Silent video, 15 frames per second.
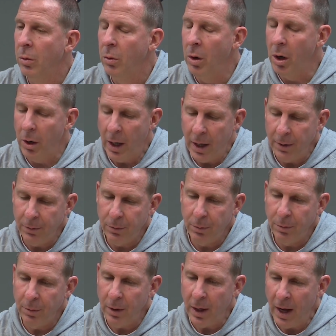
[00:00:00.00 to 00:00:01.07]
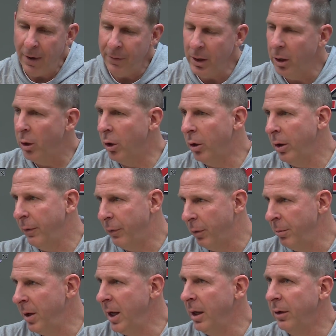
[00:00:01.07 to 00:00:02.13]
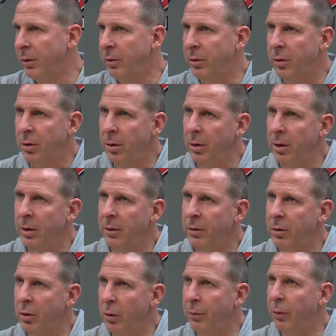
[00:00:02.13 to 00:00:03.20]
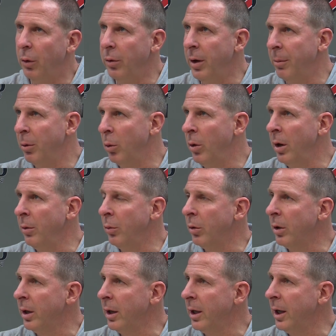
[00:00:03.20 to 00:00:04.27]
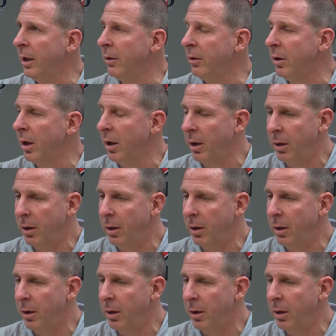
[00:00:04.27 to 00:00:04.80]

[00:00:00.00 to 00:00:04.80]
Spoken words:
Well, having it early for me is twofold. Number one, we're going to get